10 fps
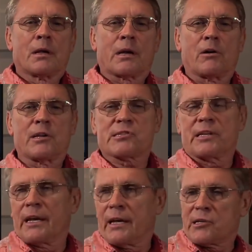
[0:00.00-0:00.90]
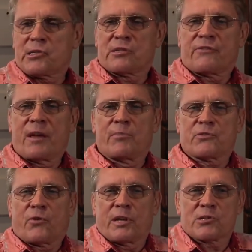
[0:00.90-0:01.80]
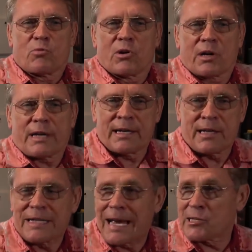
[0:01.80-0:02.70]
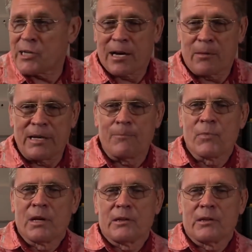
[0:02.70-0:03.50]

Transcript: Carolus Linnaeus is famous for his work in taxonomy,